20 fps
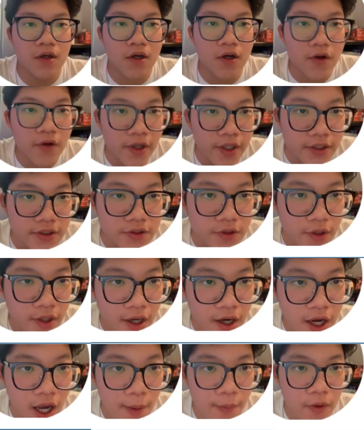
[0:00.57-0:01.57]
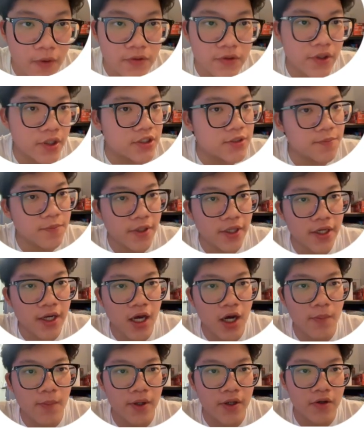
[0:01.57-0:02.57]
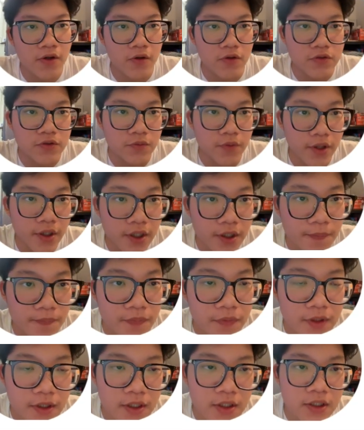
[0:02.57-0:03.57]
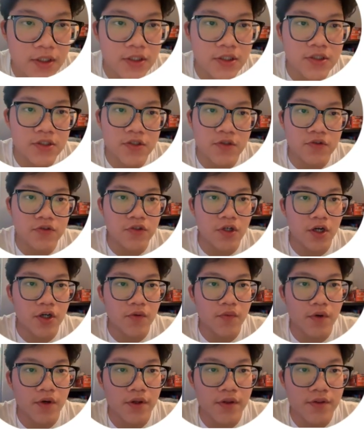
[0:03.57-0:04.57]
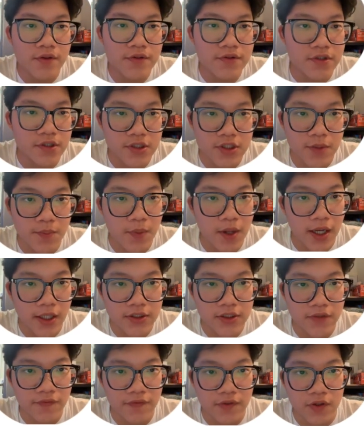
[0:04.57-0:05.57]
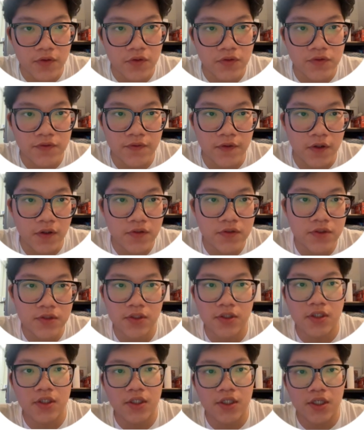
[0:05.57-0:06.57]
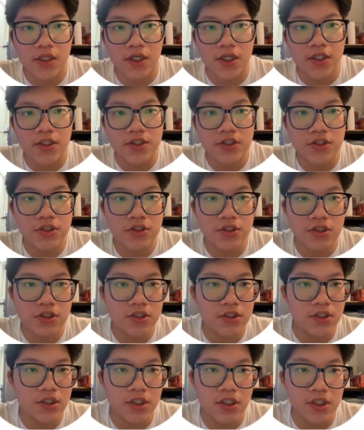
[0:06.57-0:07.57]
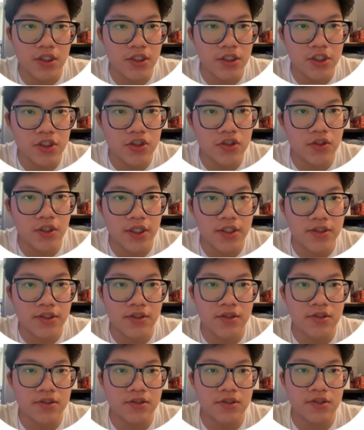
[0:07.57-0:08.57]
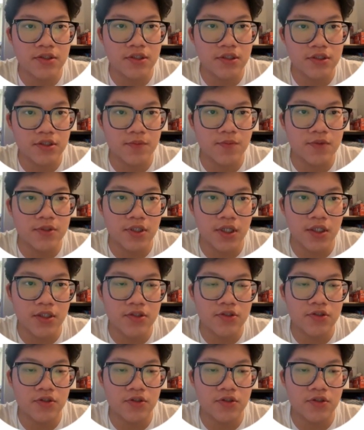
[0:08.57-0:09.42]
Okay, so now I'm going to explain how my codes work. So starting with system active equals false, it's just initializing the system state.